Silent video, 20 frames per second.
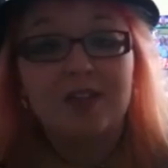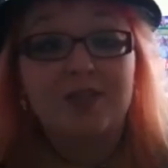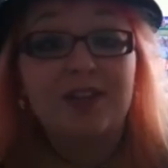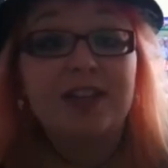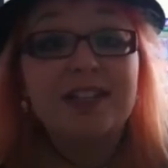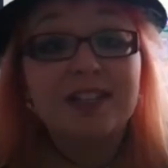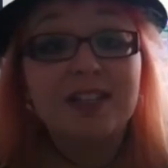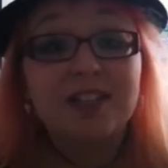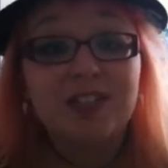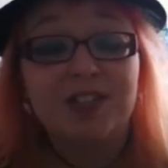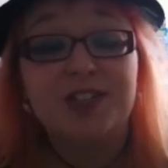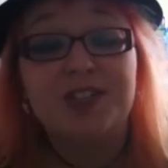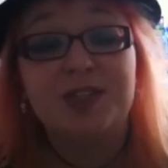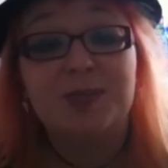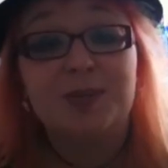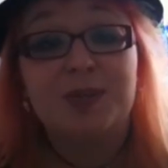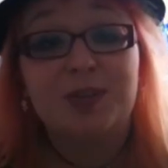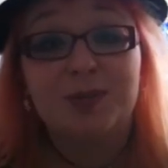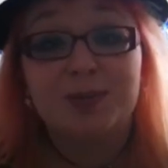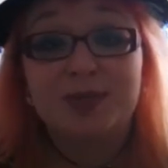Recent cuts
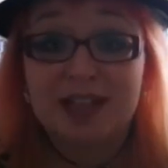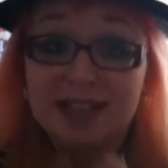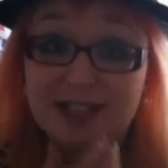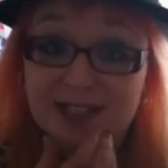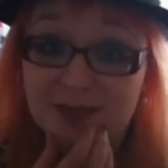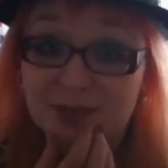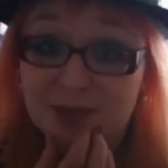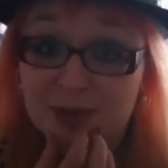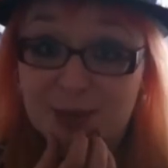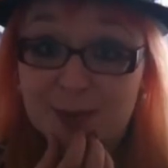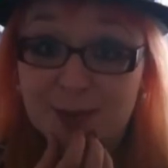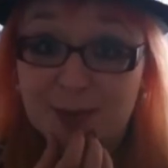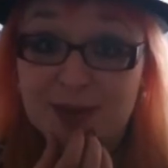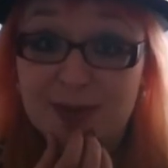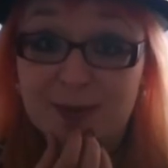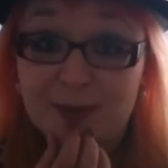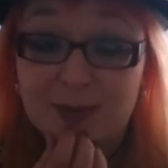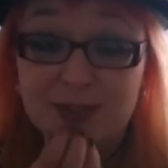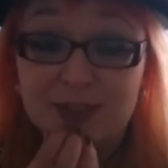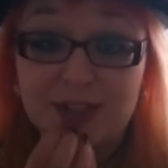are more upsetting for other
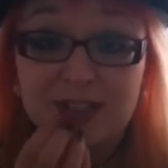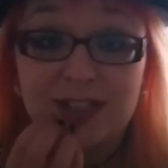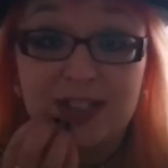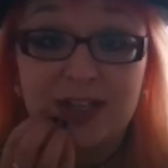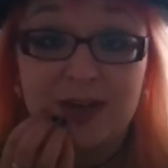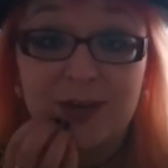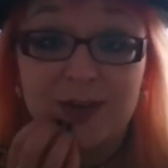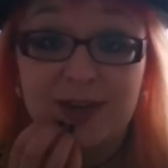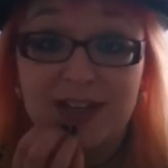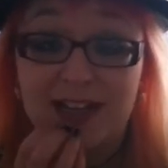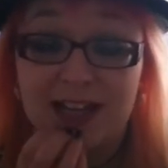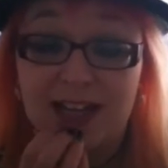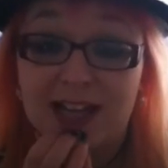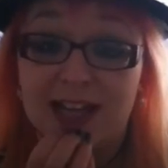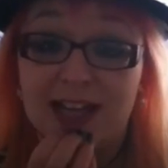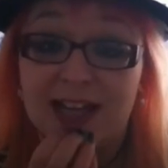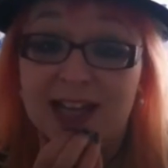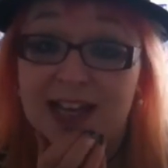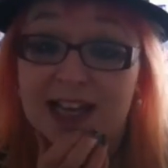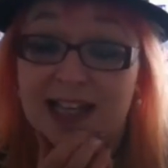people, so
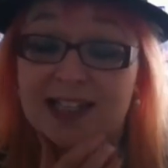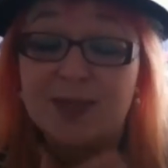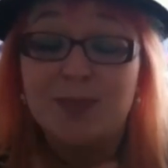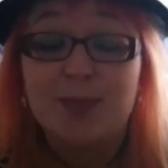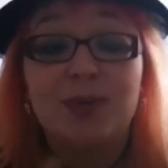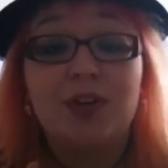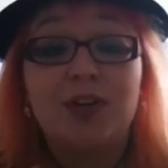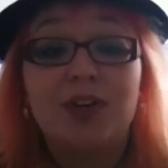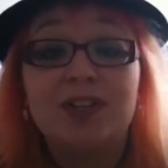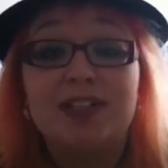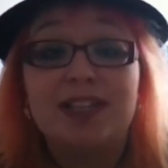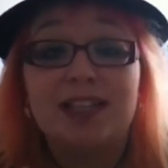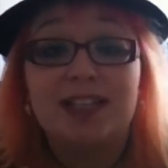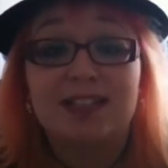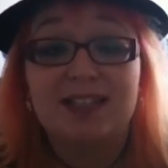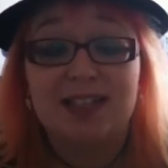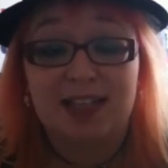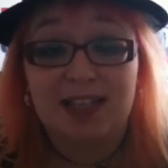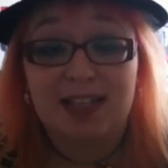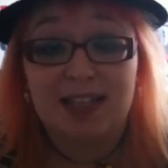it's important to
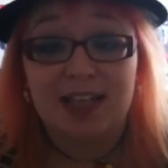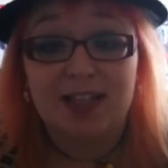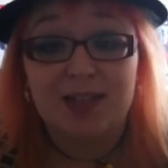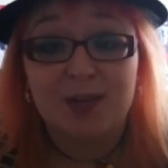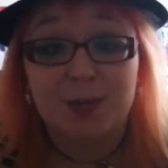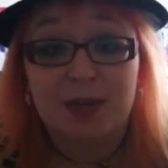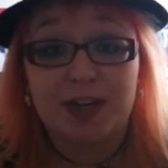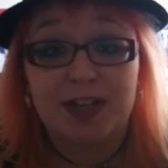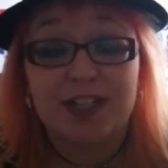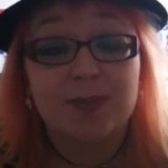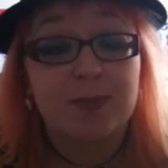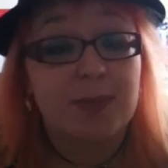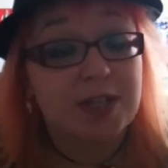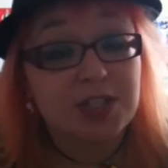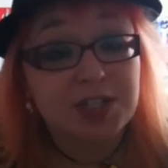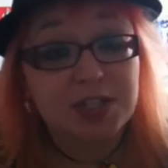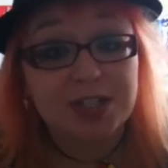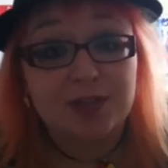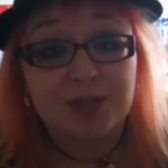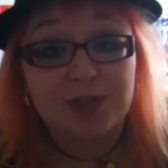consider that as well,
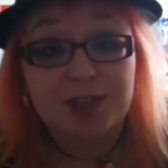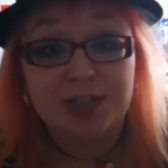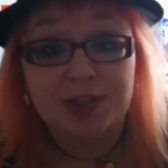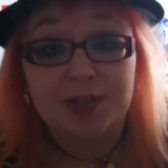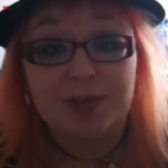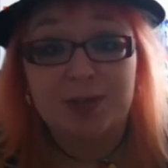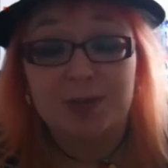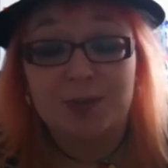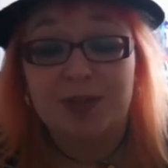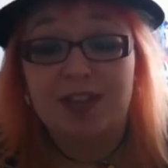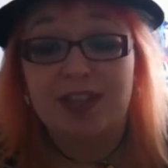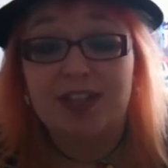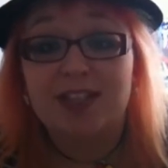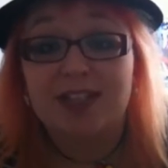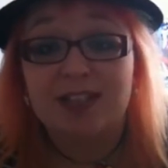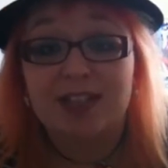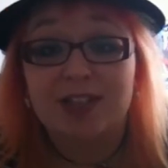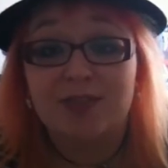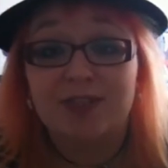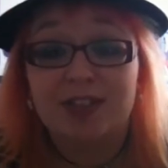especially young children. When they
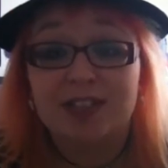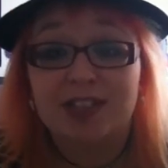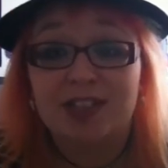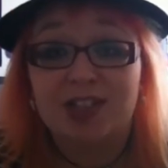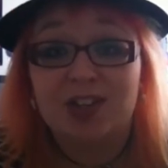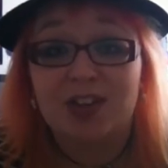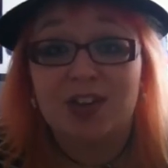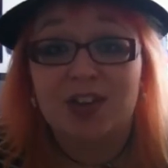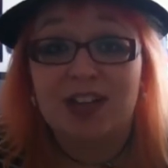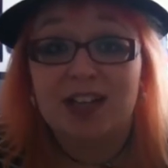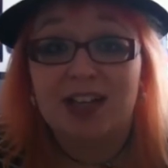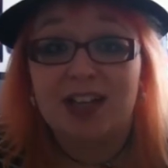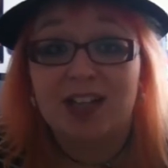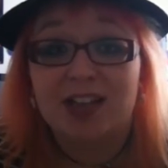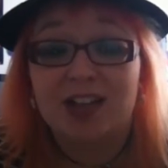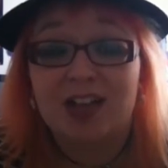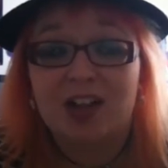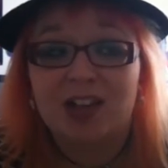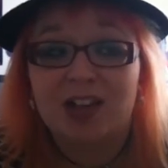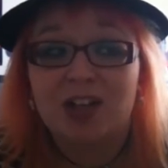see a recent cut, it
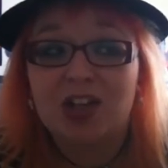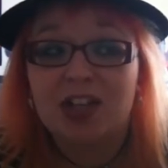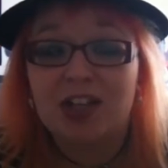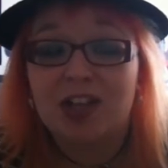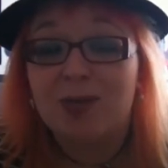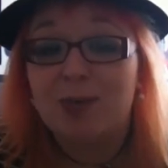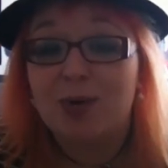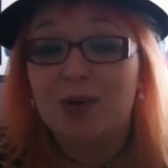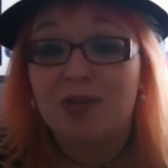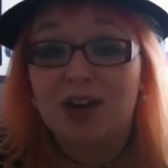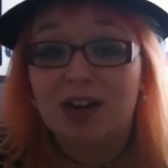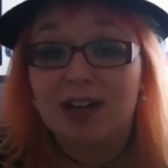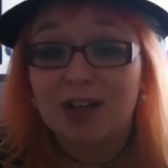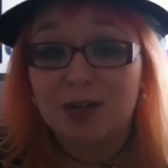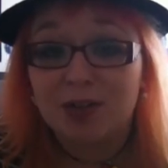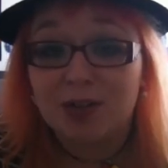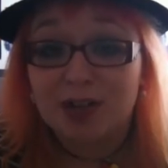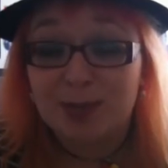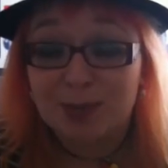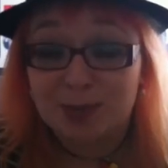can look a lot more
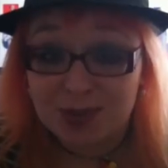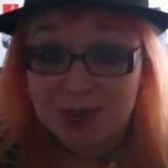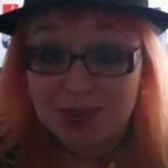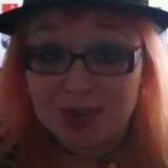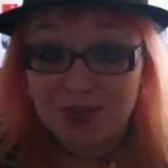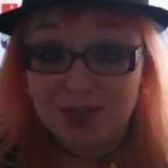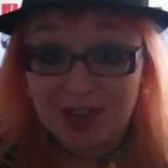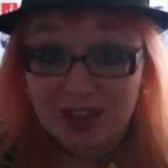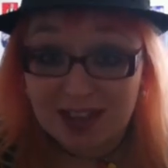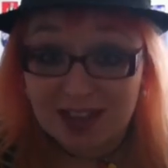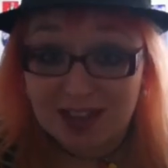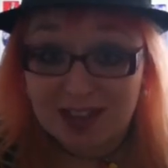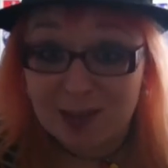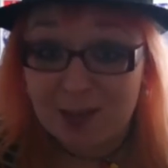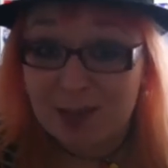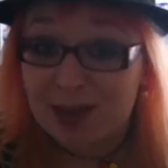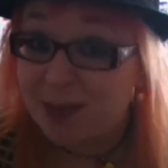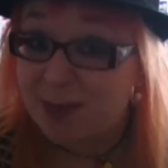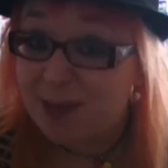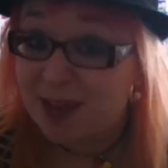angry and more severe than
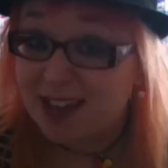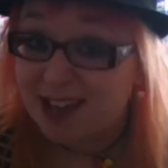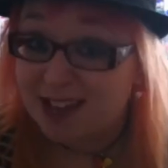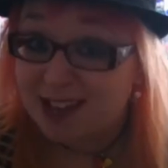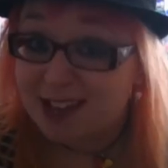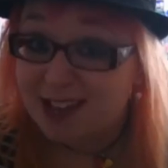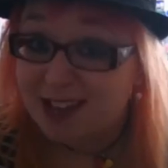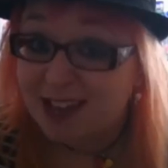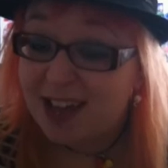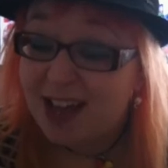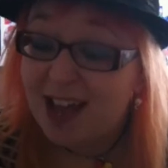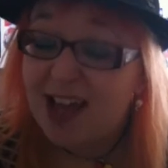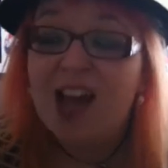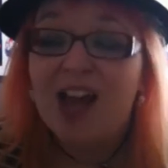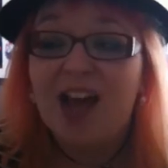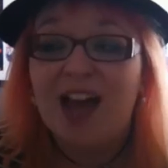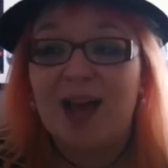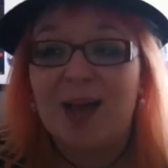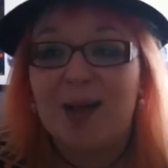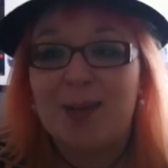it maybe is.
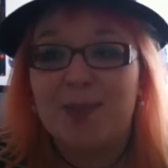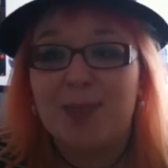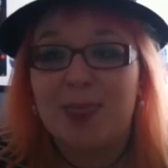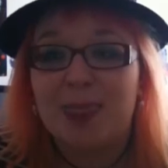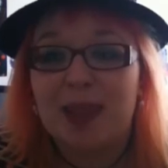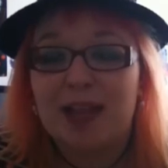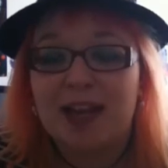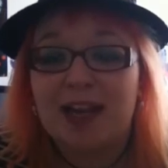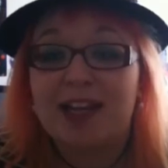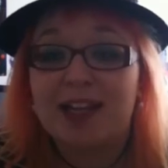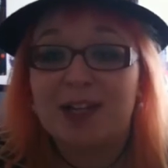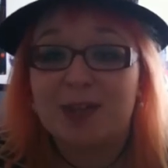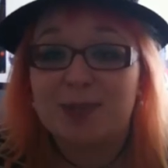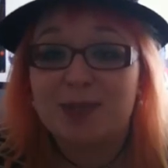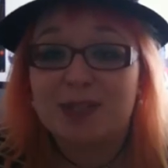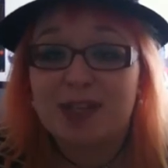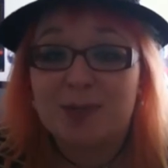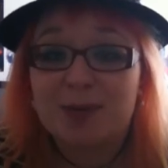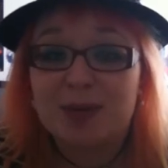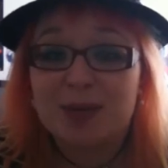And it can
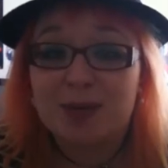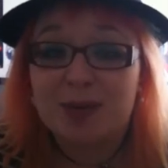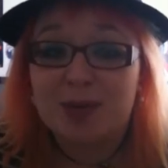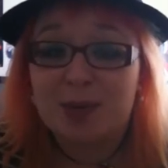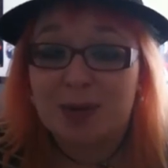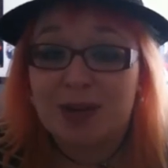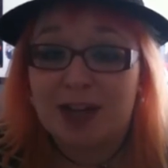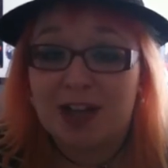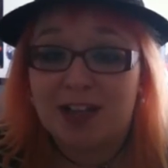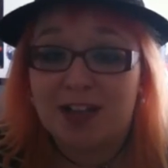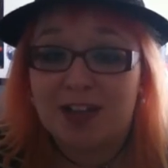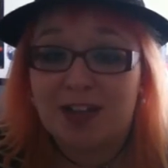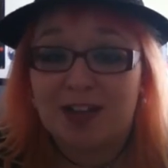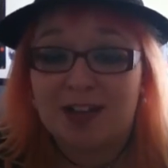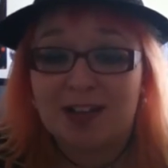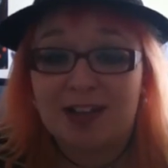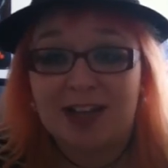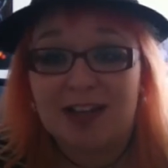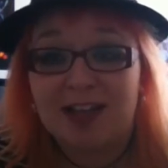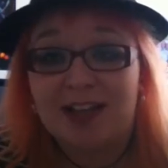upset people quite a
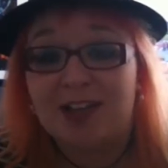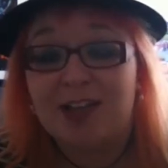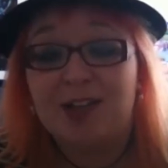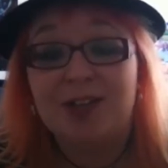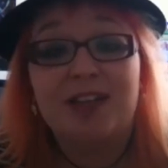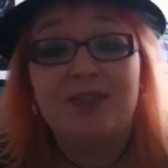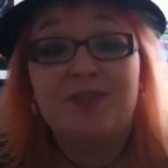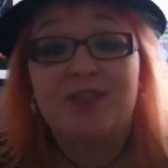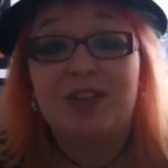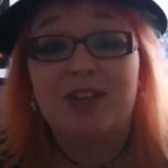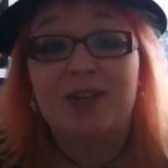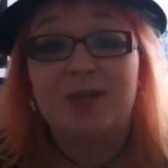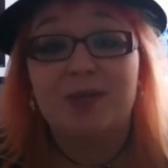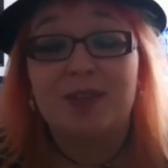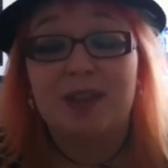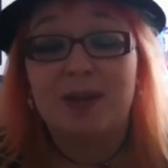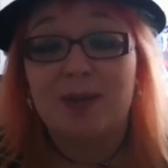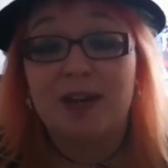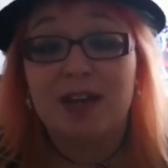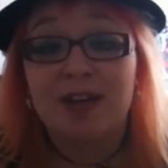lot. Like, you never know,
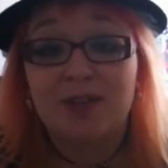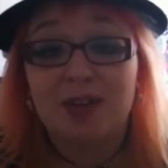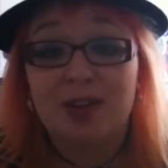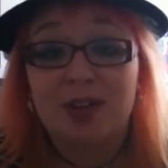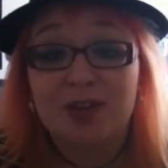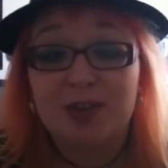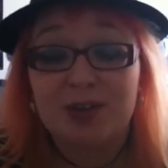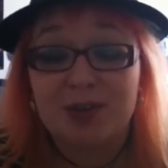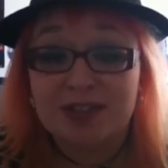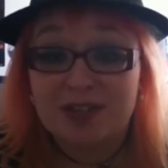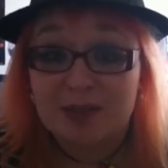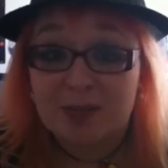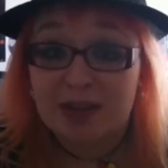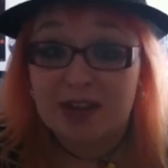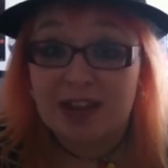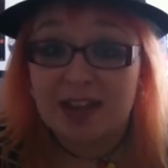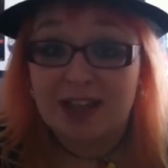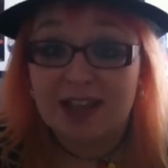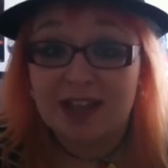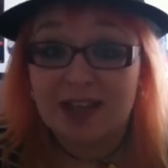they might have gone through a
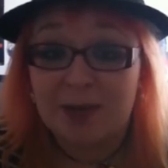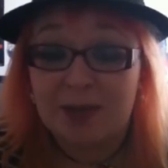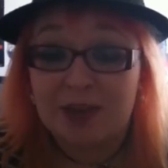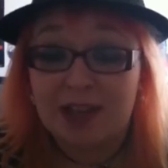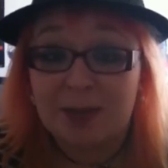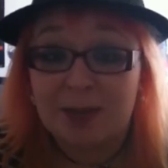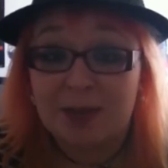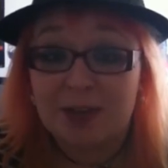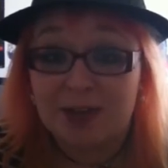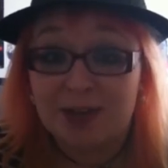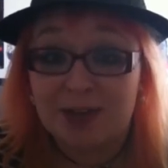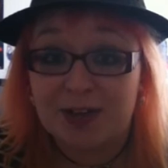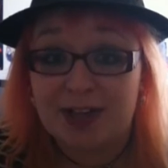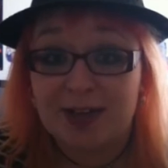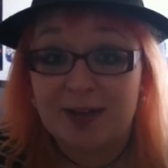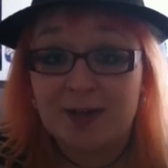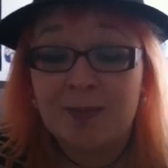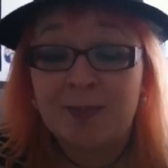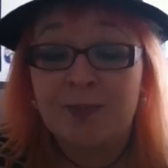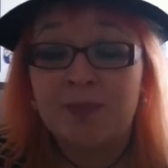similar thing when they were
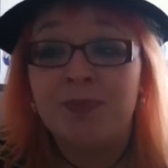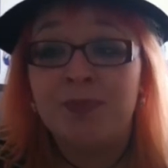younger,